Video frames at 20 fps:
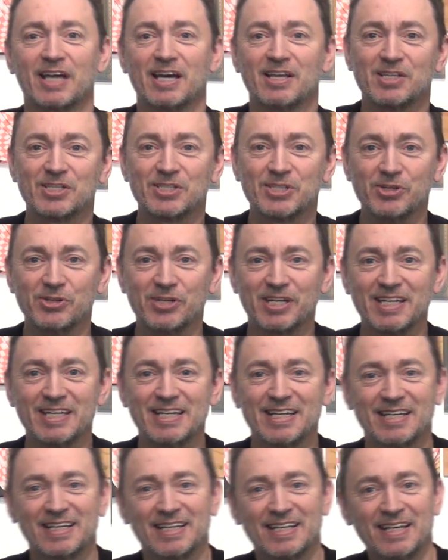out the
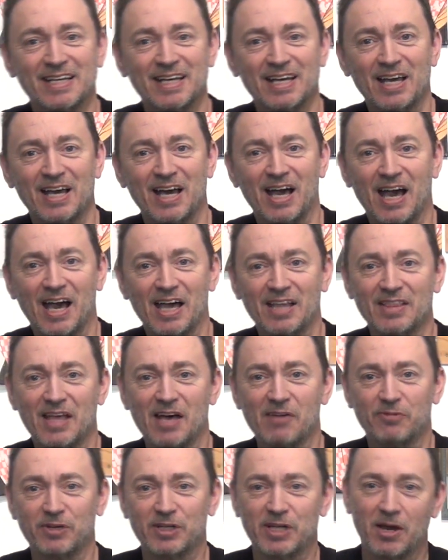Tsugi, and
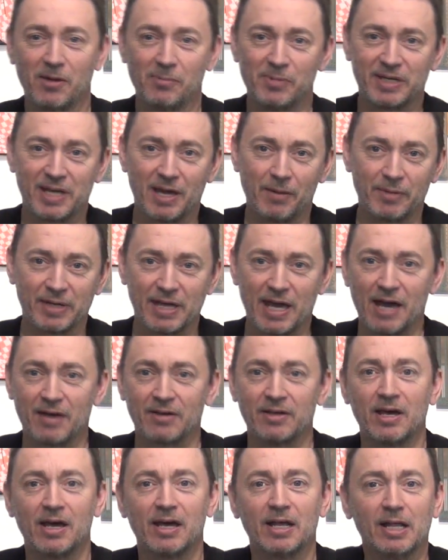that video will be coming
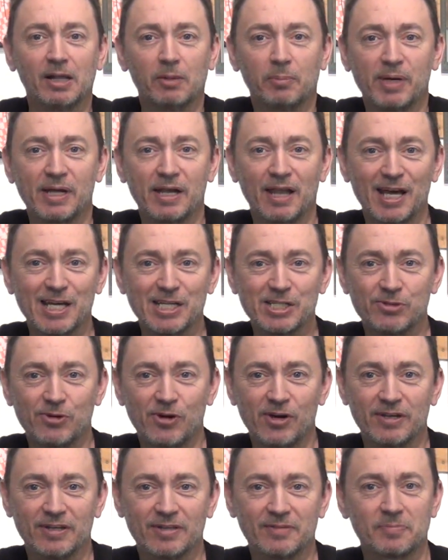out a little bit later
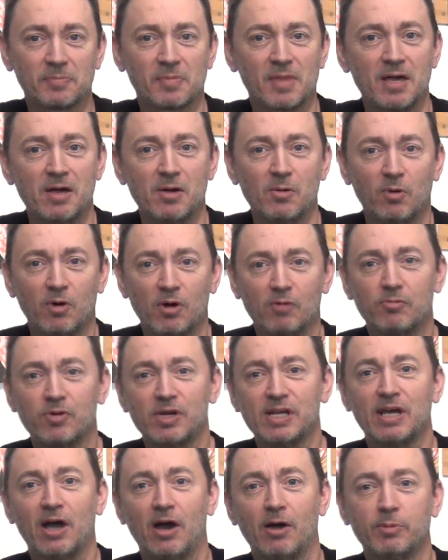on. Well, I
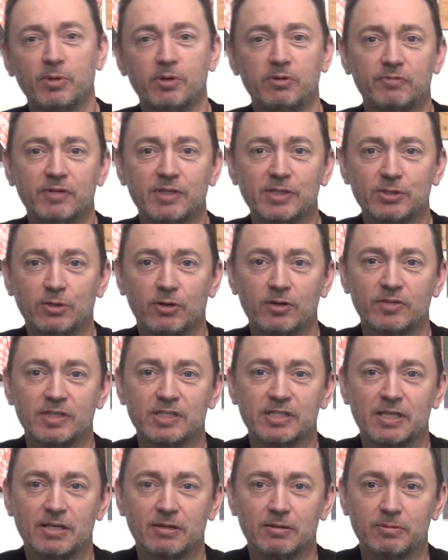really hope you've enjoyed
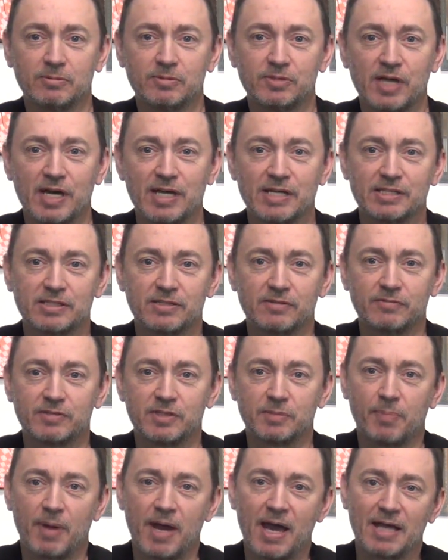this little taste of
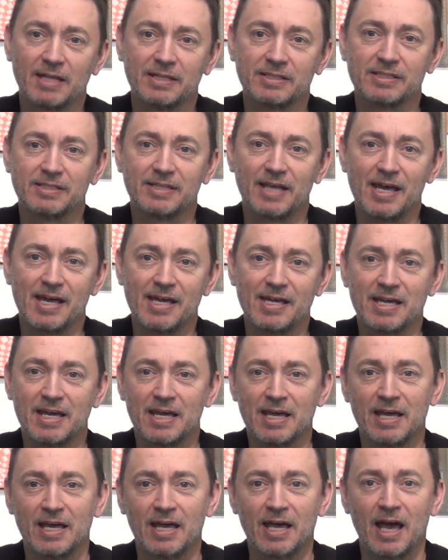Japan today,
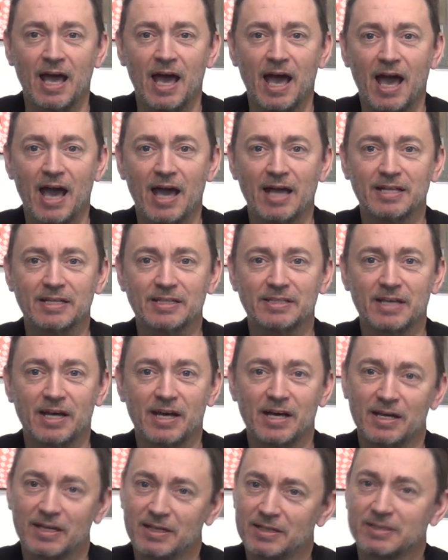and
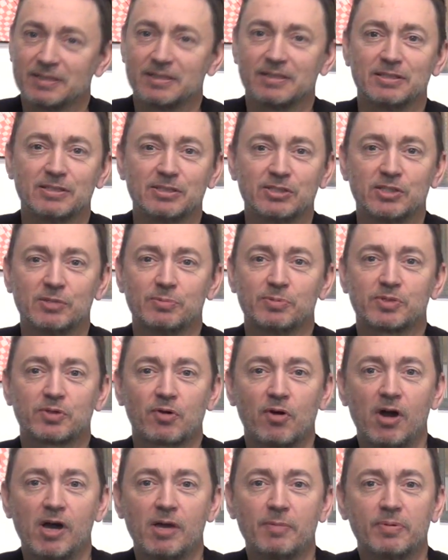
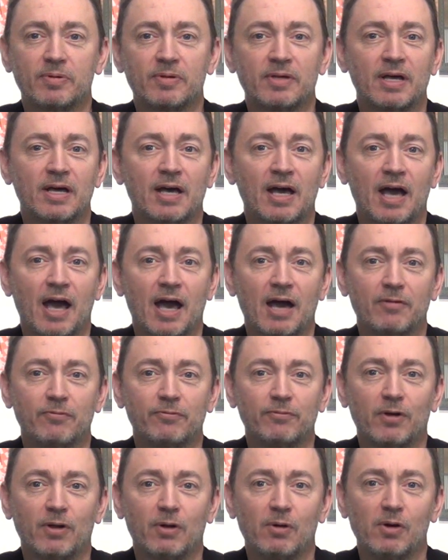subscribe and
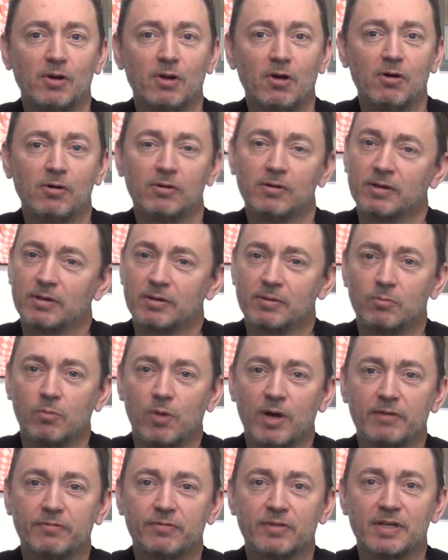follow along,
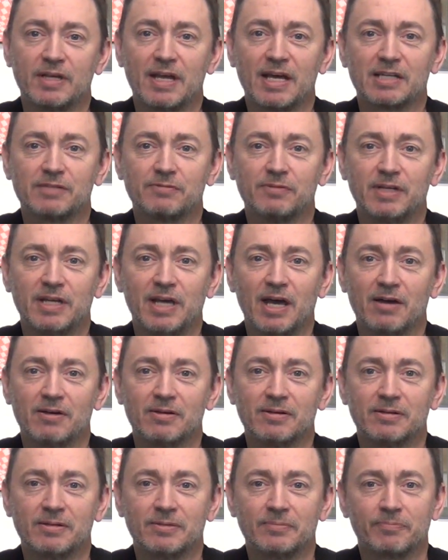wait for the next video.
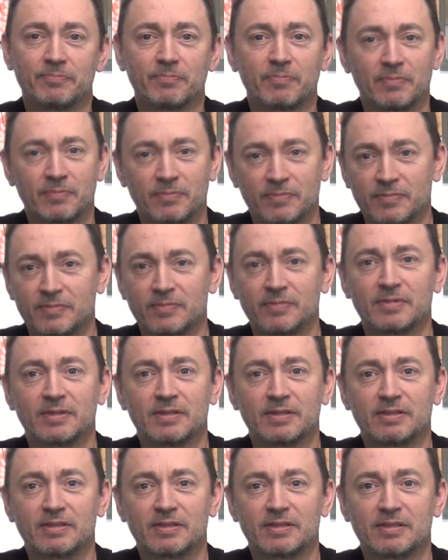
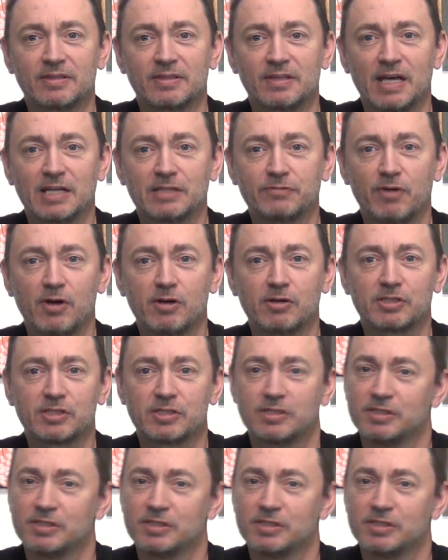Thanks folks,